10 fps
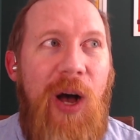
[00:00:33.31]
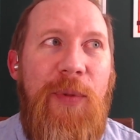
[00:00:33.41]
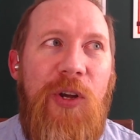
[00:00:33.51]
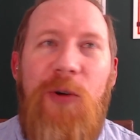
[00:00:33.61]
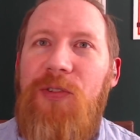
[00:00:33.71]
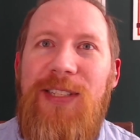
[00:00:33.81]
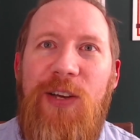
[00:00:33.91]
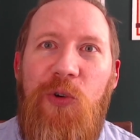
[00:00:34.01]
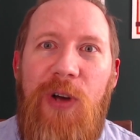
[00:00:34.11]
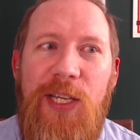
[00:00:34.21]
I'm your host, Lindsey
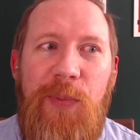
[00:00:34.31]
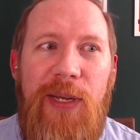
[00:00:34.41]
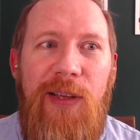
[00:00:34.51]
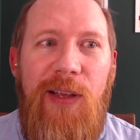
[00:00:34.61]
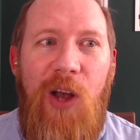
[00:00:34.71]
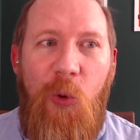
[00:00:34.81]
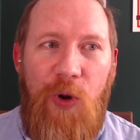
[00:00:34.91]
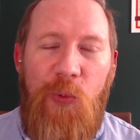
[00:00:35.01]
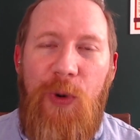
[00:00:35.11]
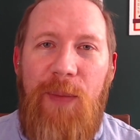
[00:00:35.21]
Crosby,
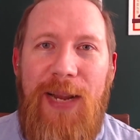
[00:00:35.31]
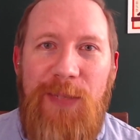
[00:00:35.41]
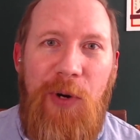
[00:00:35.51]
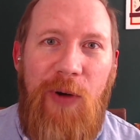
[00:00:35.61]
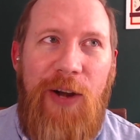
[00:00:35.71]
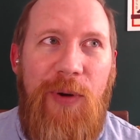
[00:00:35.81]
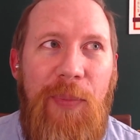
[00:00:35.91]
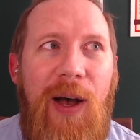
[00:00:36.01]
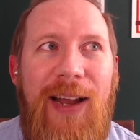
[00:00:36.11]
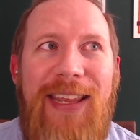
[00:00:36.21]
award-winning baseball writer and
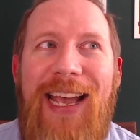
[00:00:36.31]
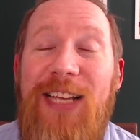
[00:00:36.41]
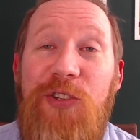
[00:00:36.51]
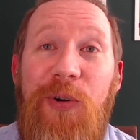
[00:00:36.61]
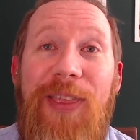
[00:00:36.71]
podcaster.